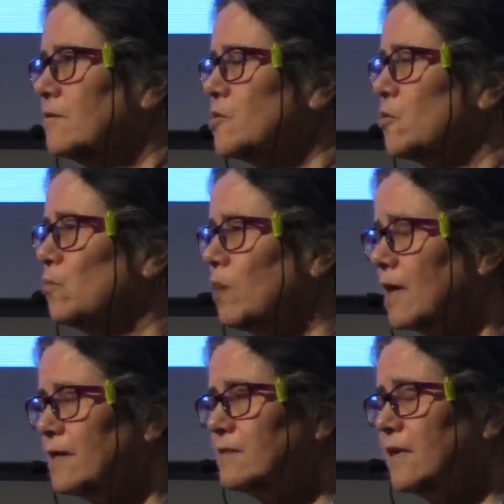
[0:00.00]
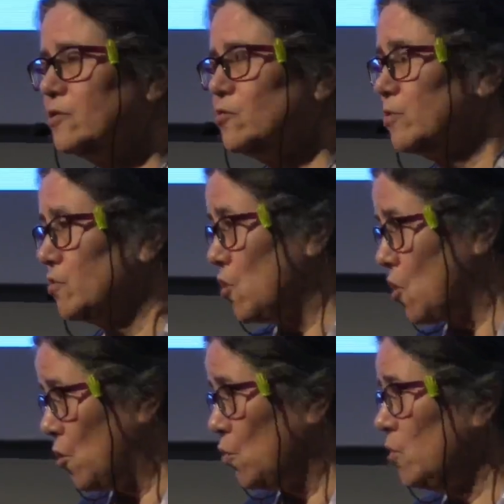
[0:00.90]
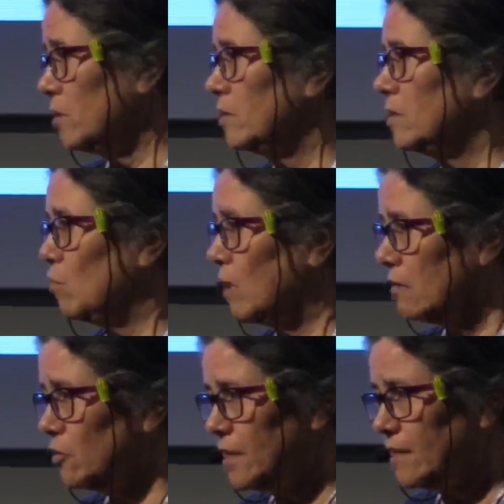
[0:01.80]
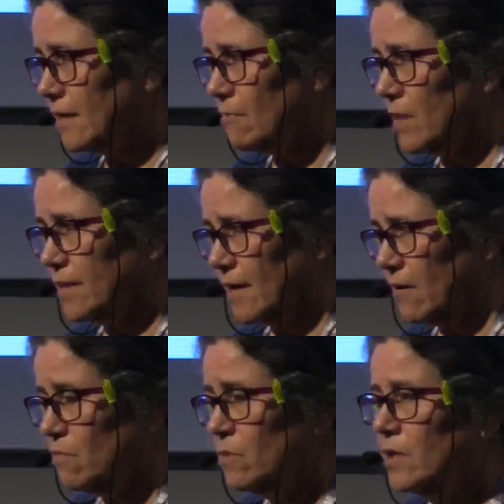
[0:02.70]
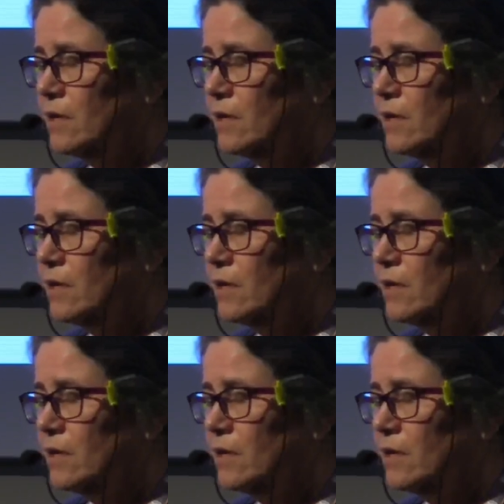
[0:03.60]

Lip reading: So I guess the answer is no. We're not looking at that right now.